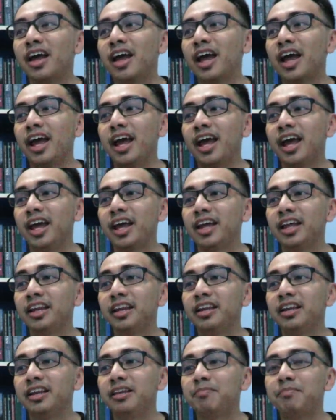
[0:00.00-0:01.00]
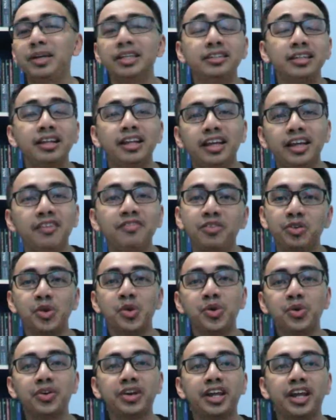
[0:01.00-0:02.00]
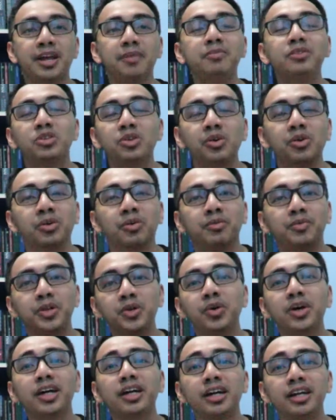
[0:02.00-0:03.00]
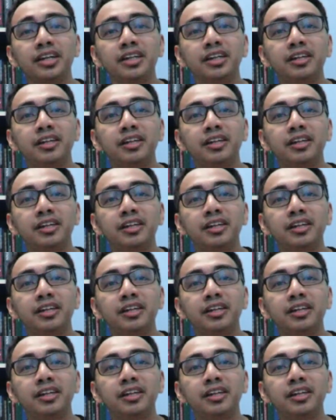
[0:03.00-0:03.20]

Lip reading: And basically, if you don't know the game, so you are